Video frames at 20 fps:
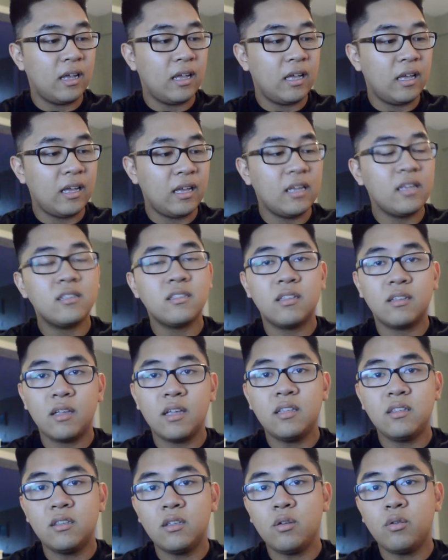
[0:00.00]

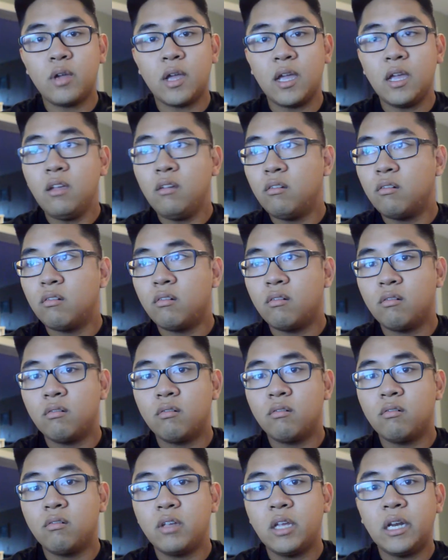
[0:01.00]
it's okay.
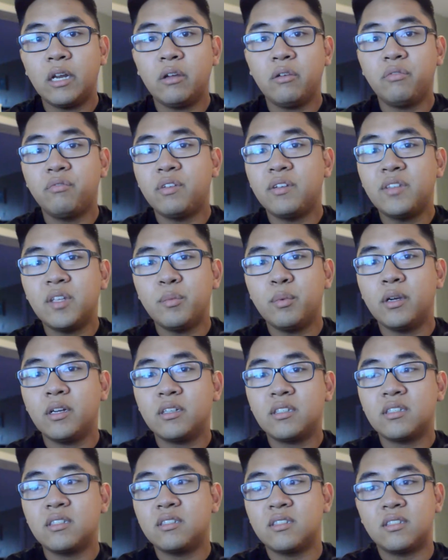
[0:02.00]
You know,
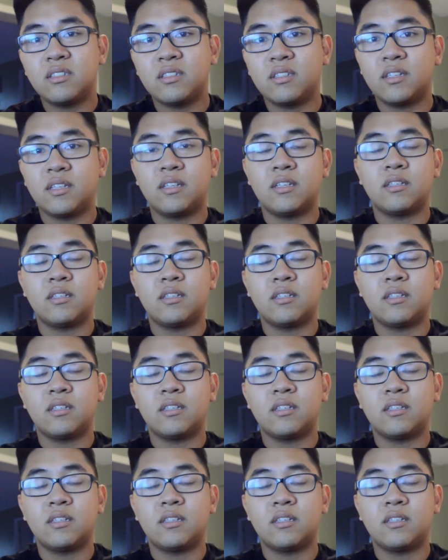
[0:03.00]
$50,